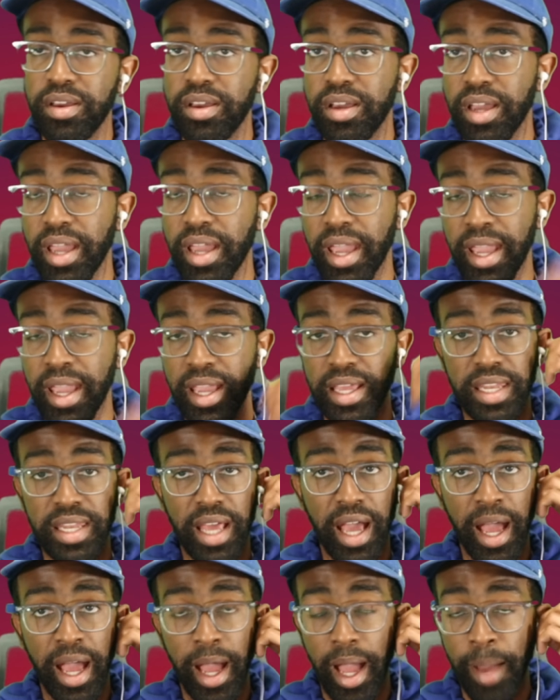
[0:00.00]
and
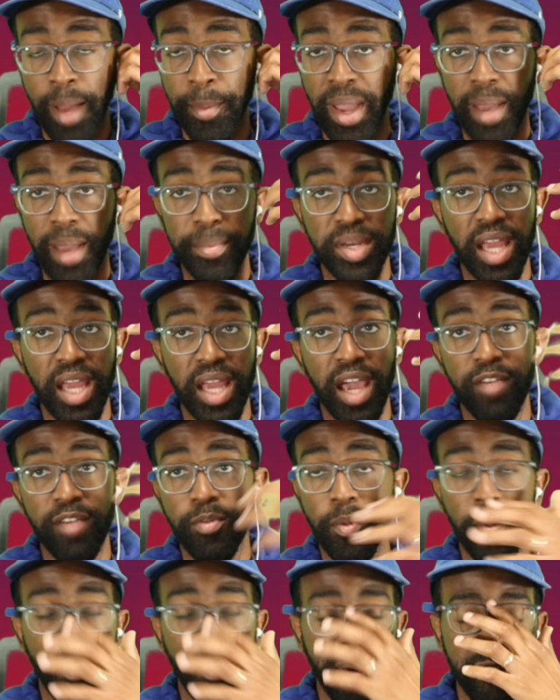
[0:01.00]
I, am happy to have him on
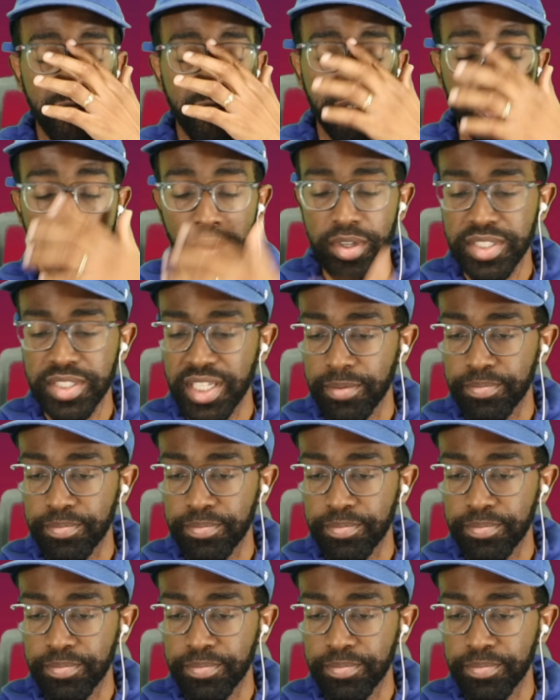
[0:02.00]
my football team.